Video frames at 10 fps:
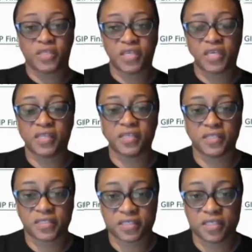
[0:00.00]
the
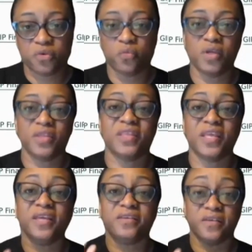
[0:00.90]
LLC, what
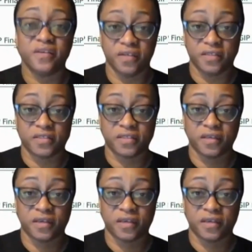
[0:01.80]
that does